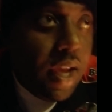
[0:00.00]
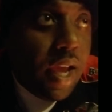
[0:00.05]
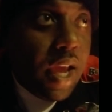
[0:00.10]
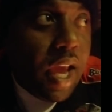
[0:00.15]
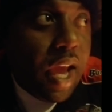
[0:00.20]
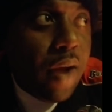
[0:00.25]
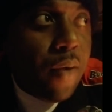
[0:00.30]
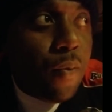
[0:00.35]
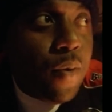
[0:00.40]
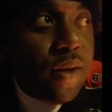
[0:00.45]

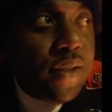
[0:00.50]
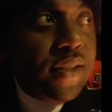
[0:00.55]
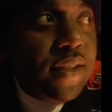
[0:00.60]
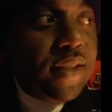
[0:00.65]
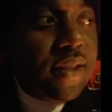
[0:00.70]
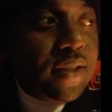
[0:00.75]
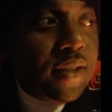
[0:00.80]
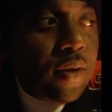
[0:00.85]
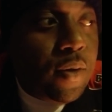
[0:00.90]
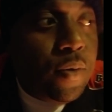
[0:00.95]
It wasn't
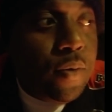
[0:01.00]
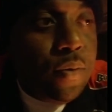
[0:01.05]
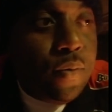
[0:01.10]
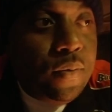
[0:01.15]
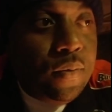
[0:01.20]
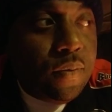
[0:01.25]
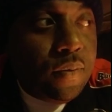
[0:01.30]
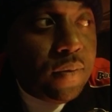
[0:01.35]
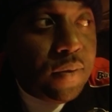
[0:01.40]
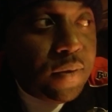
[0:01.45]
so
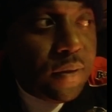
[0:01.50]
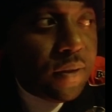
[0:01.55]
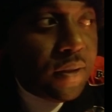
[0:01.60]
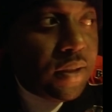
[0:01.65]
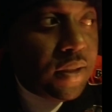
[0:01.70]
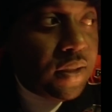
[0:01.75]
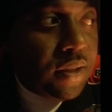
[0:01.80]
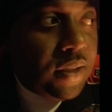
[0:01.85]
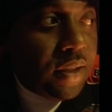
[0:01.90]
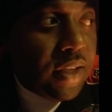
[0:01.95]

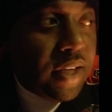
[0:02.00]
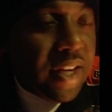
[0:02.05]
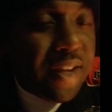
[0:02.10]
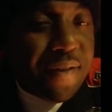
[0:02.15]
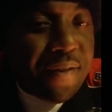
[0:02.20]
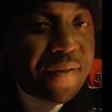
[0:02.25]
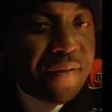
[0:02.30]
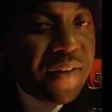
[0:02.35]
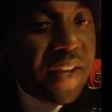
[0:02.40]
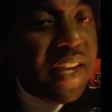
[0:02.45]

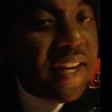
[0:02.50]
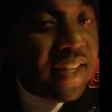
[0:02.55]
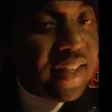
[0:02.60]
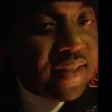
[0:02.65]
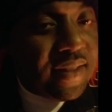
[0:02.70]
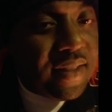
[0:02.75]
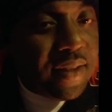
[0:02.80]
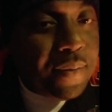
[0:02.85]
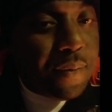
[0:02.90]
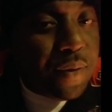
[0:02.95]

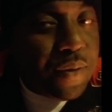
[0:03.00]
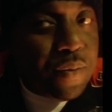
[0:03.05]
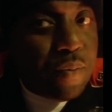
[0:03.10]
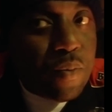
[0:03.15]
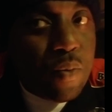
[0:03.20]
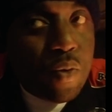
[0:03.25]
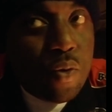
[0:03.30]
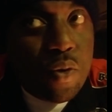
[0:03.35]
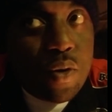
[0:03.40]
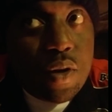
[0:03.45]
defeatist. It was
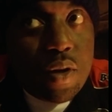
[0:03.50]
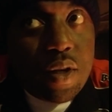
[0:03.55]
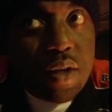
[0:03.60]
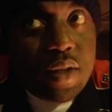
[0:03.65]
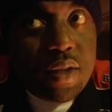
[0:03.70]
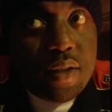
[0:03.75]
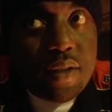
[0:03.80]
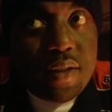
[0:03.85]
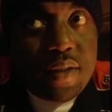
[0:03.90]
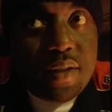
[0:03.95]
more
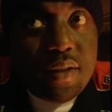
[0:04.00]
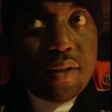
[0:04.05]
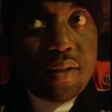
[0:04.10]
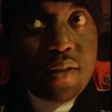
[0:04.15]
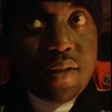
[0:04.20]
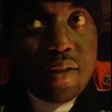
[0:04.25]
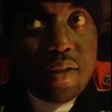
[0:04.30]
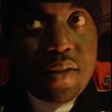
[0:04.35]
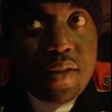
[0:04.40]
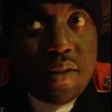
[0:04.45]

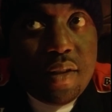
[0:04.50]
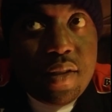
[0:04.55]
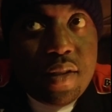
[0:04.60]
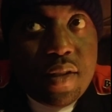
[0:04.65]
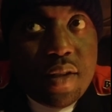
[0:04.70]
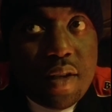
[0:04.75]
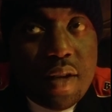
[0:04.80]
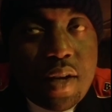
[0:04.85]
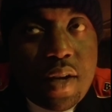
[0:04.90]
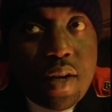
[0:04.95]

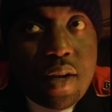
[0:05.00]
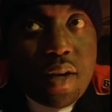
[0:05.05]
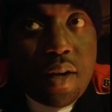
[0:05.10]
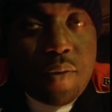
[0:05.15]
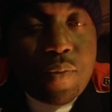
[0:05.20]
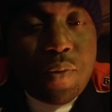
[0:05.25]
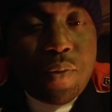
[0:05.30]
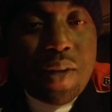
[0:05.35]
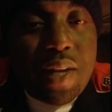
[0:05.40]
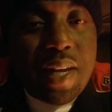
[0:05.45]

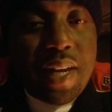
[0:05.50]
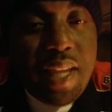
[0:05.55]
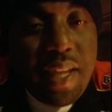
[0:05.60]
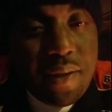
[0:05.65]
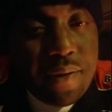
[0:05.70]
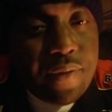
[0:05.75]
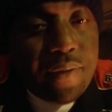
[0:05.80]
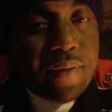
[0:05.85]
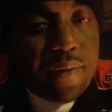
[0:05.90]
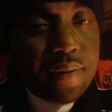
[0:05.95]

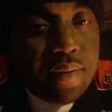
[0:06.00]
relief.